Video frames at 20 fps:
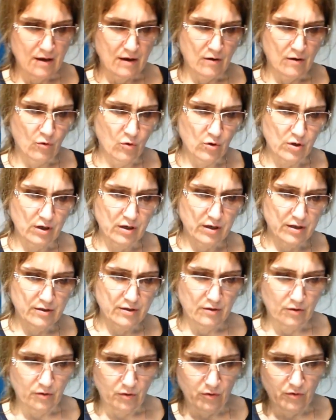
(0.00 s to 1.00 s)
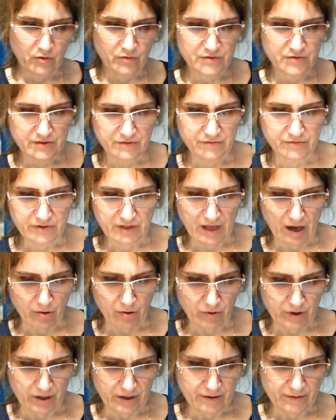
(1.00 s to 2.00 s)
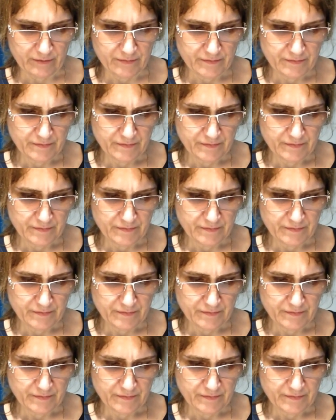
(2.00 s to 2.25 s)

organ of the flower.